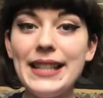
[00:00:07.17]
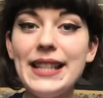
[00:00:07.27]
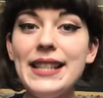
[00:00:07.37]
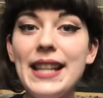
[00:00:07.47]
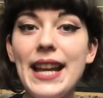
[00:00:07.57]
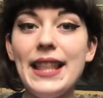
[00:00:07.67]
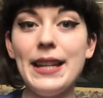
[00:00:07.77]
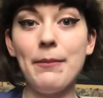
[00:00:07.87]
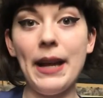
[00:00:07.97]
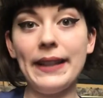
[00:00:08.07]
did say that
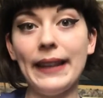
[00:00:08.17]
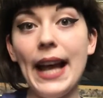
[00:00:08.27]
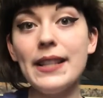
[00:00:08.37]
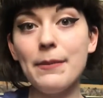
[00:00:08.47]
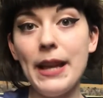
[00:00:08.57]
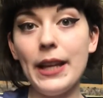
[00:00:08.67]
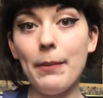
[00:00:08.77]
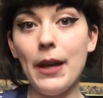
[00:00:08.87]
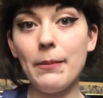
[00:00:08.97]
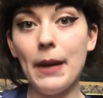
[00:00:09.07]
in my last makeup
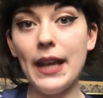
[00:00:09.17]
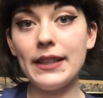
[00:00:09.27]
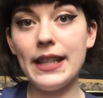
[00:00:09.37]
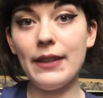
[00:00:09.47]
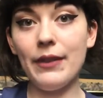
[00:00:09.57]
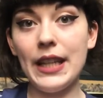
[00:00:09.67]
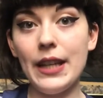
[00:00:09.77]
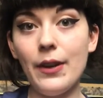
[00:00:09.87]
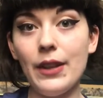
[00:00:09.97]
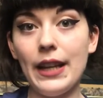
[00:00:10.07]
unboxing
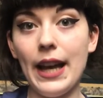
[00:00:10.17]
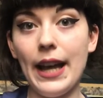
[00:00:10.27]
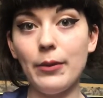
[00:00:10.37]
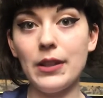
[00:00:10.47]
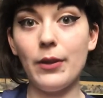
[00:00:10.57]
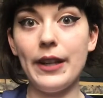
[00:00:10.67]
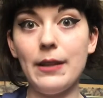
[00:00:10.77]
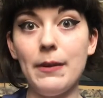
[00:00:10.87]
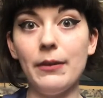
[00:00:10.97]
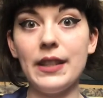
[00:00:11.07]
video that I was going to
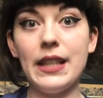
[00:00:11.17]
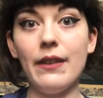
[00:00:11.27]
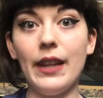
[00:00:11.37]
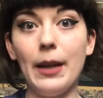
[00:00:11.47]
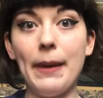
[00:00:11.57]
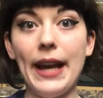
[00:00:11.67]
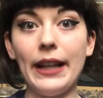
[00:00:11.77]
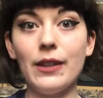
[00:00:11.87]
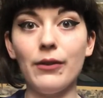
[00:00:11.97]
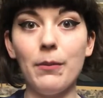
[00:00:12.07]
be receiving a
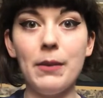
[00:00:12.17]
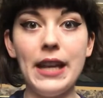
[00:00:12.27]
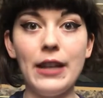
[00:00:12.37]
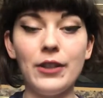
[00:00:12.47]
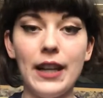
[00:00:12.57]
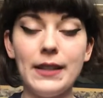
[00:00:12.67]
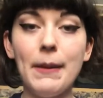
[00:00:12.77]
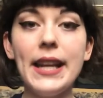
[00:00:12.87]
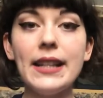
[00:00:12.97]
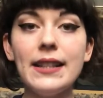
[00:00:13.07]
package from
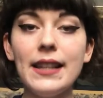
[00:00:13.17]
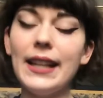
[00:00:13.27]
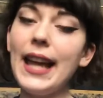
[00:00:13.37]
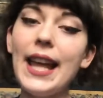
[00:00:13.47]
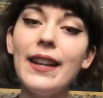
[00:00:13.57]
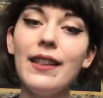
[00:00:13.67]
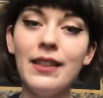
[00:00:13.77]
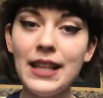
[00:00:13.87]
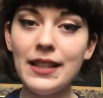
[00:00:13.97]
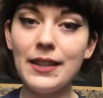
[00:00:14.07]
bhcosmetics. Again,
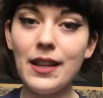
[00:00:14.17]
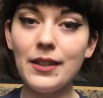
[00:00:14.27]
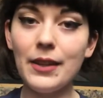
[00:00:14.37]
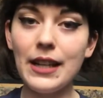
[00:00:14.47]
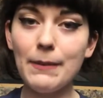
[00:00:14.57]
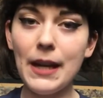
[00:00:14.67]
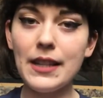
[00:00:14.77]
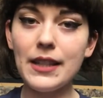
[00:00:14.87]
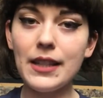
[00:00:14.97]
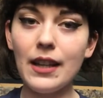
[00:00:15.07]
this is also not
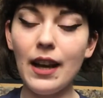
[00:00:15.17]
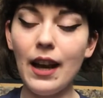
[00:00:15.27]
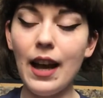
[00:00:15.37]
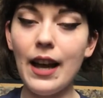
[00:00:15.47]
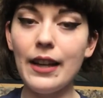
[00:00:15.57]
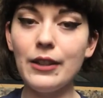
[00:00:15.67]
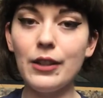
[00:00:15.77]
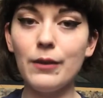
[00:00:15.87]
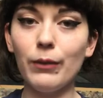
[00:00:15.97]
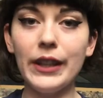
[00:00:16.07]
sponsored. I
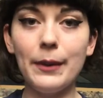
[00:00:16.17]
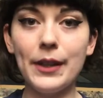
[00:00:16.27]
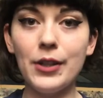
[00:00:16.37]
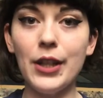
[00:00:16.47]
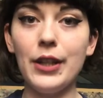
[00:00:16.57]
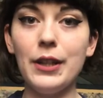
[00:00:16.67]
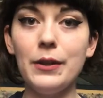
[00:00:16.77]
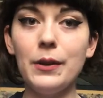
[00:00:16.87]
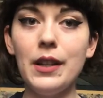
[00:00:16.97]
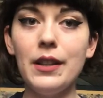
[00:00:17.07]
just really want to show
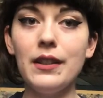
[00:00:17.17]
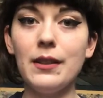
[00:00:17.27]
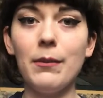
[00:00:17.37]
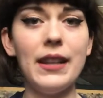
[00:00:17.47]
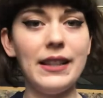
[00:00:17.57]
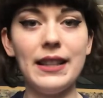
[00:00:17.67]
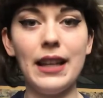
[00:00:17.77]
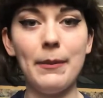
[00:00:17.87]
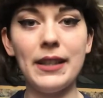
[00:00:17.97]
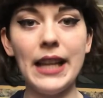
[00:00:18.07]
you some things that
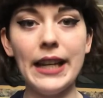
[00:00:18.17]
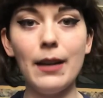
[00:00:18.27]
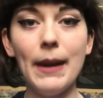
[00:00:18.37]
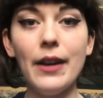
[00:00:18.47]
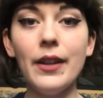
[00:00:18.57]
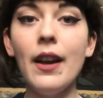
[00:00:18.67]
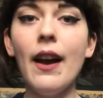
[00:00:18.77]
I'm excited about.